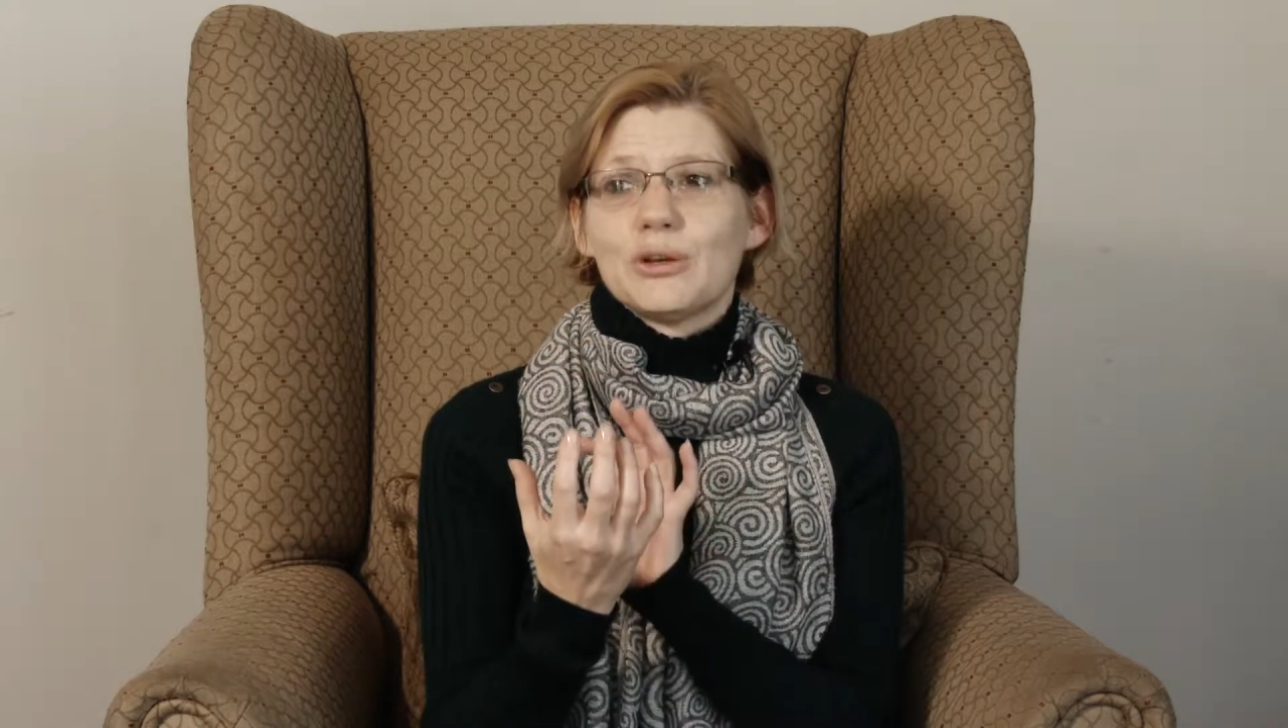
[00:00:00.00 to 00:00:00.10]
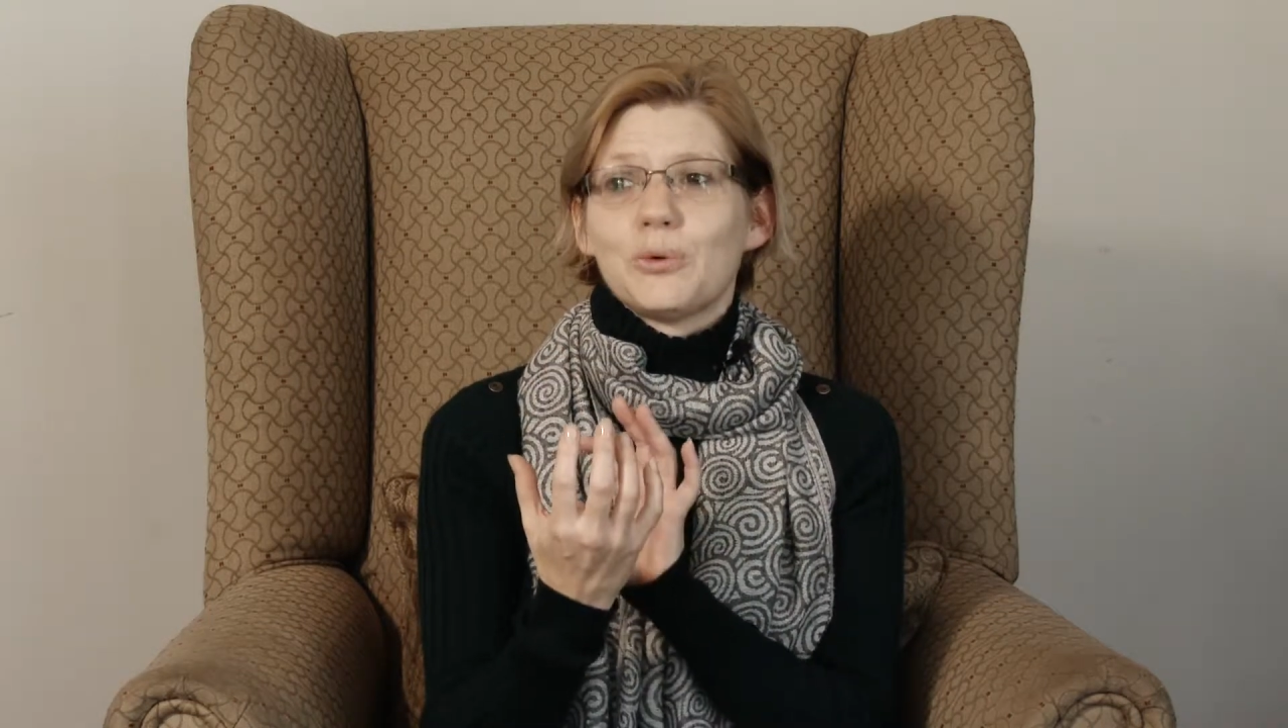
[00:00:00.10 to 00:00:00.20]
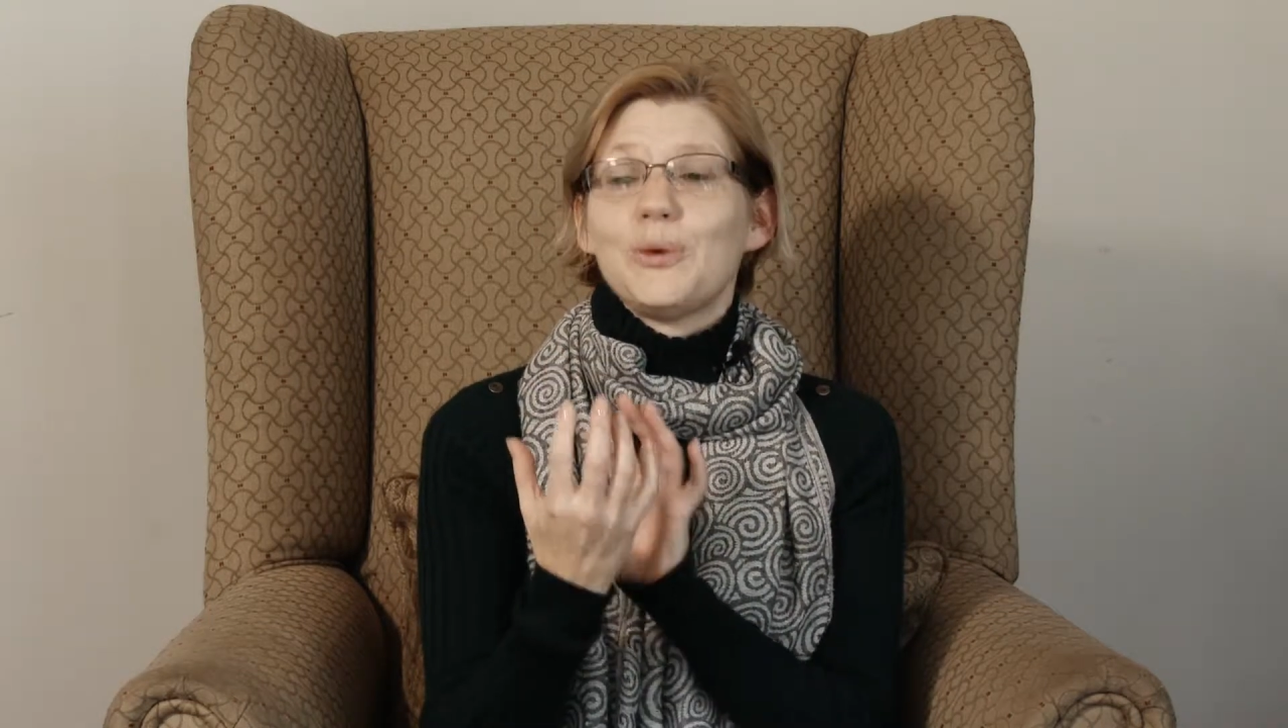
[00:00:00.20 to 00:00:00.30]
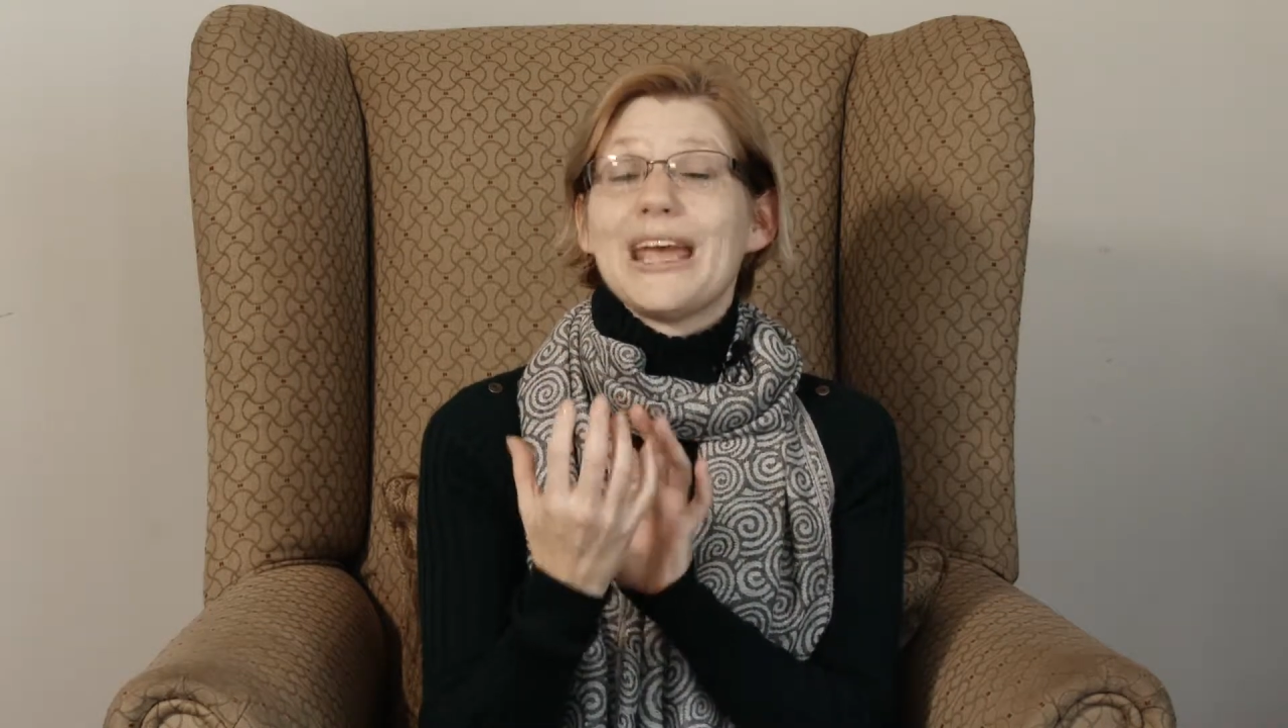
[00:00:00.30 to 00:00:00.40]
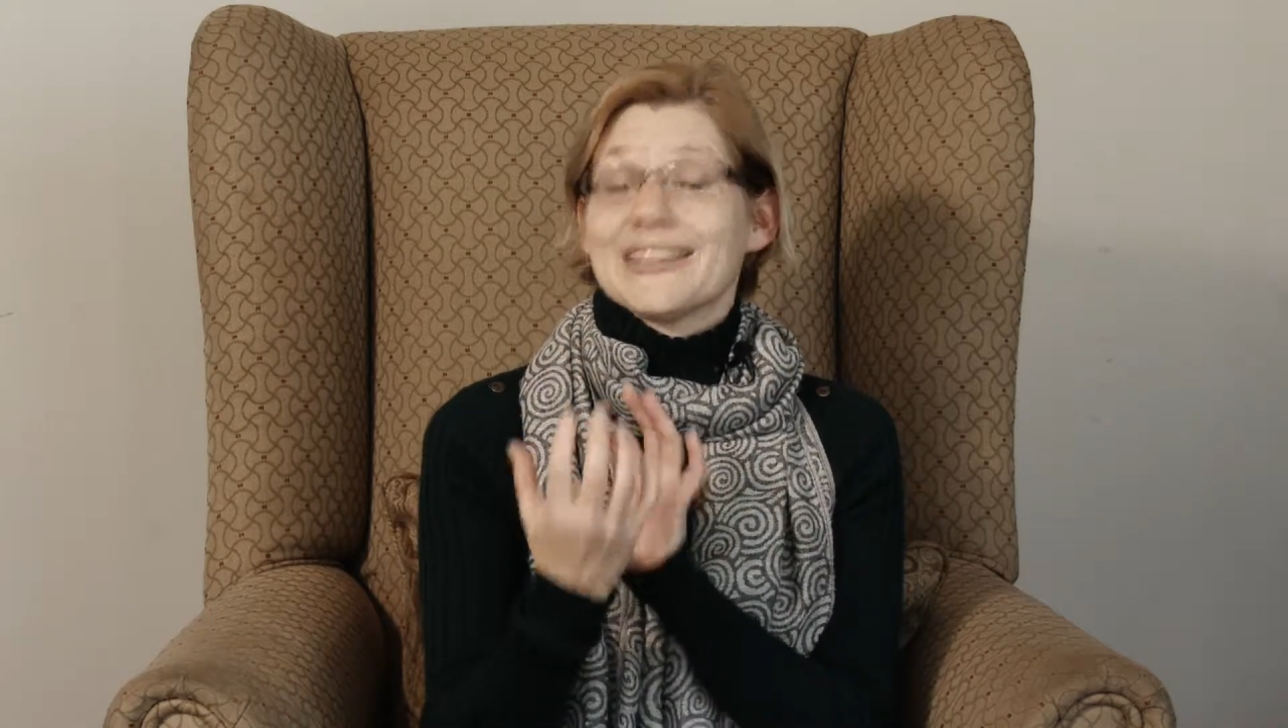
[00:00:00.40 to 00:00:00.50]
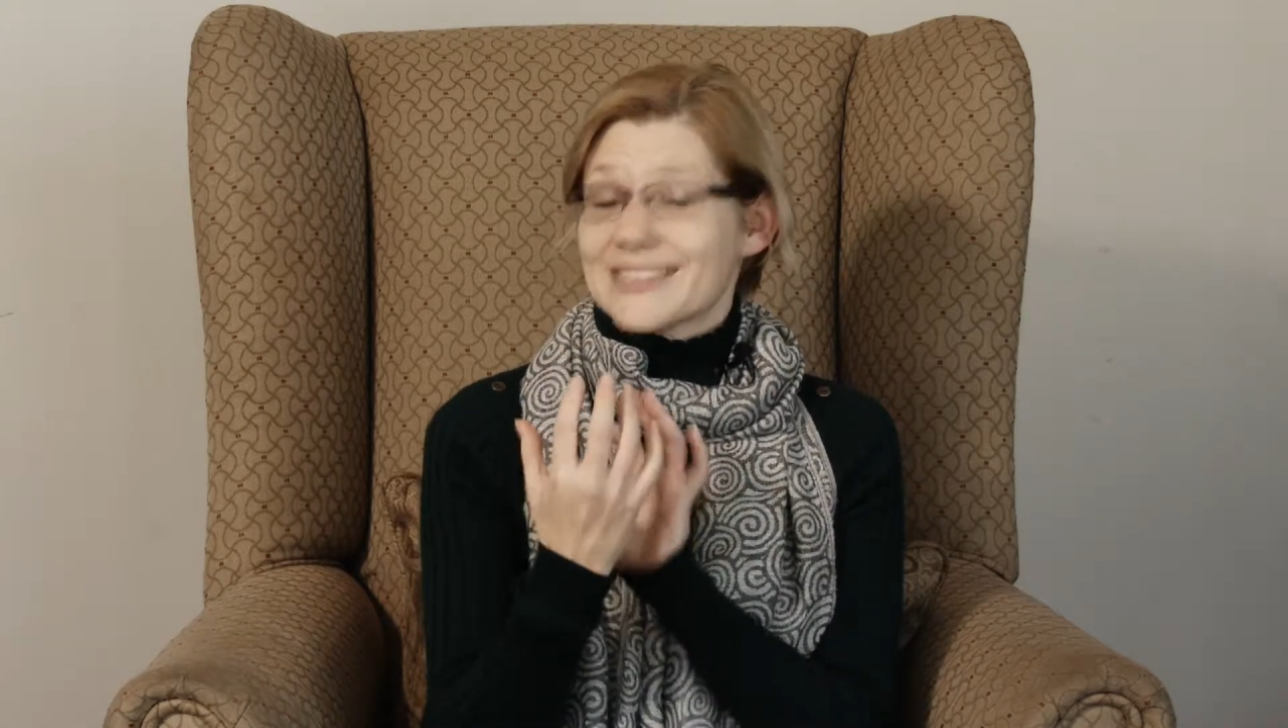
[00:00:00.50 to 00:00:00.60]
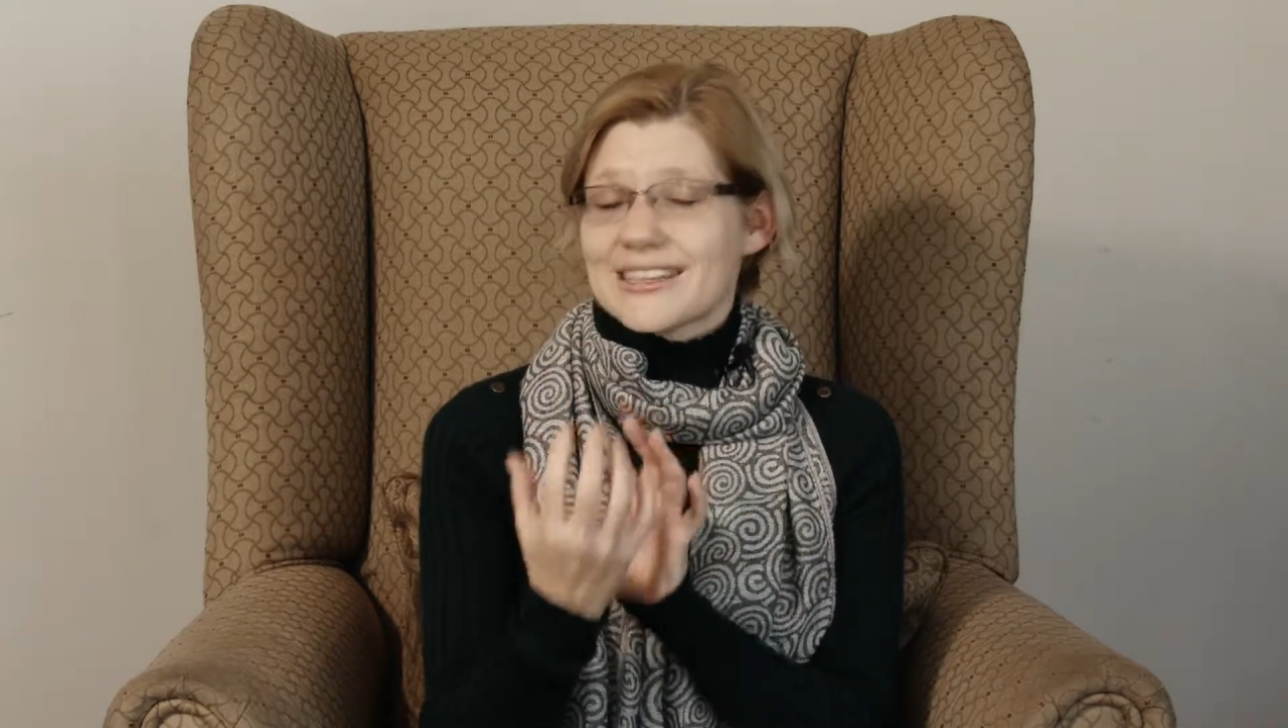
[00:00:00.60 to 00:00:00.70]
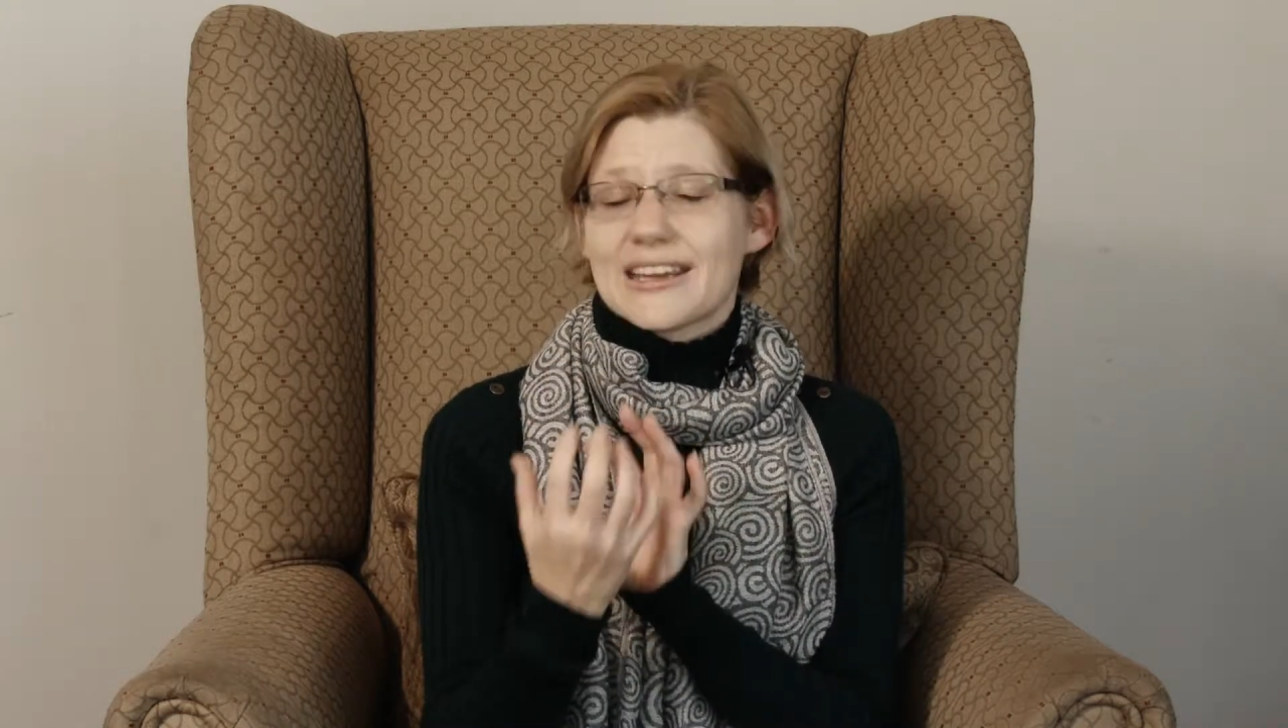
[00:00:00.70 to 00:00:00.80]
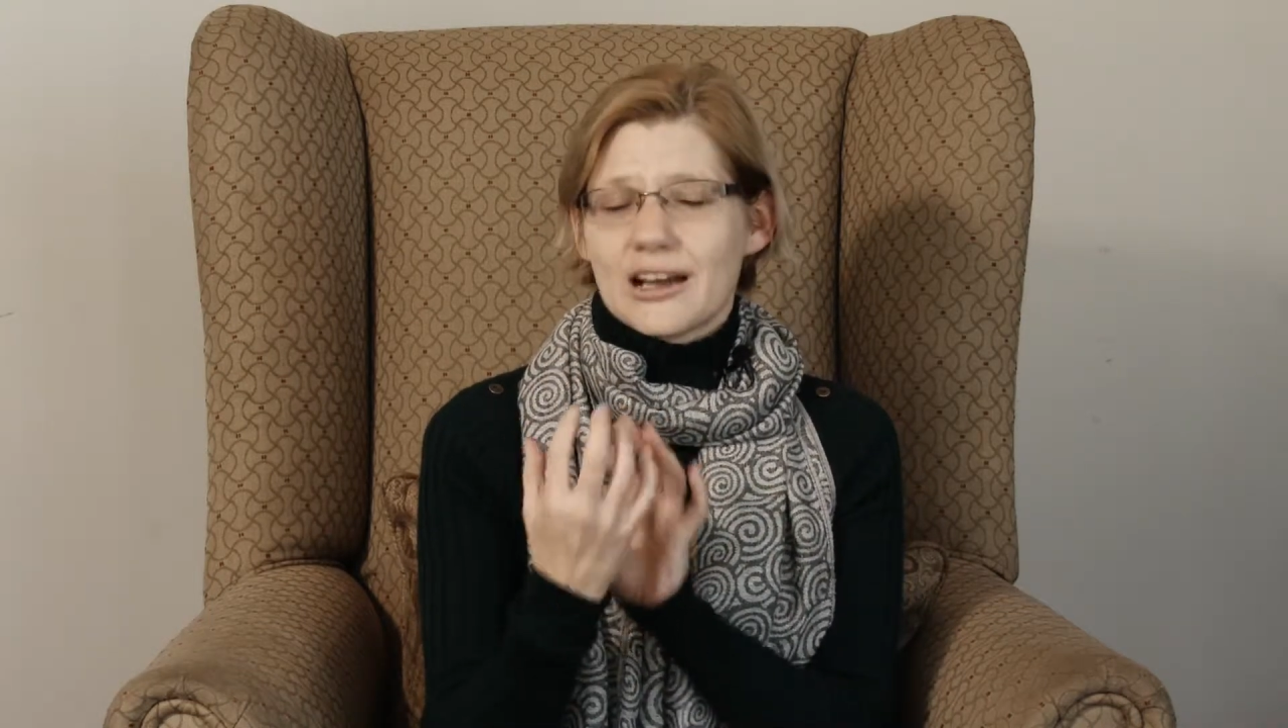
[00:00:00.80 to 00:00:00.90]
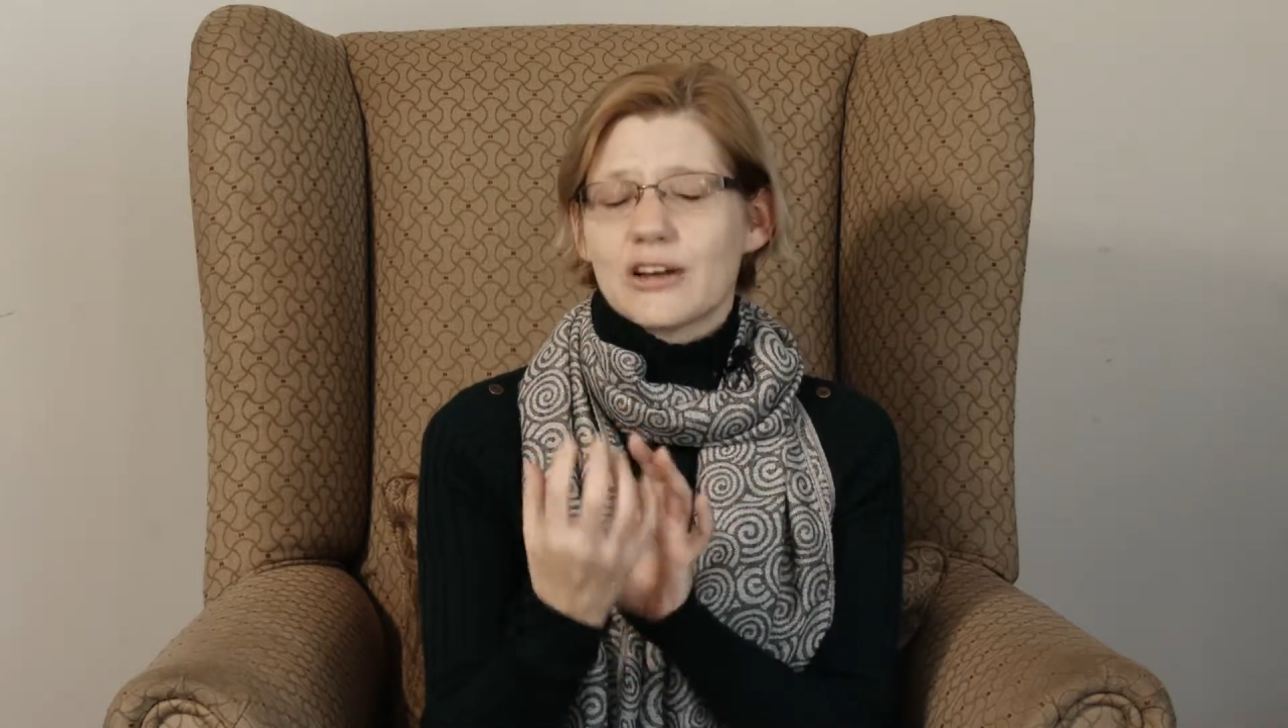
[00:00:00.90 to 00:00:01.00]
We
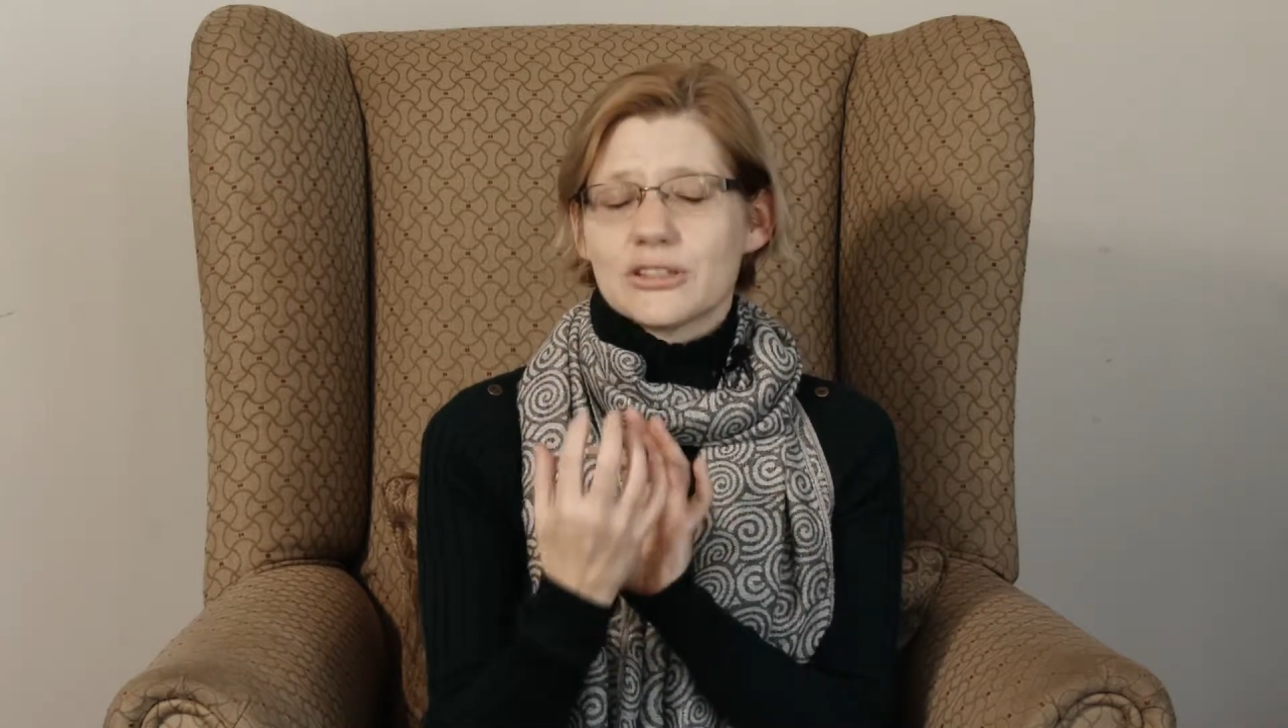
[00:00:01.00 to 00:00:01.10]
understand how